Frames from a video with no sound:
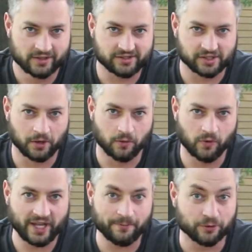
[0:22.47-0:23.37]
So
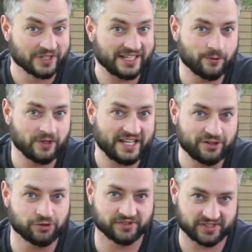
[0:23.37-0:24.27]
what I'm really
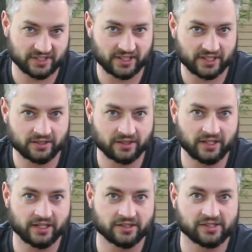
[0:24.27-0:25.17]
interested
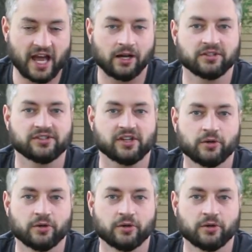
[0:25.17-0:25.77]
in is how does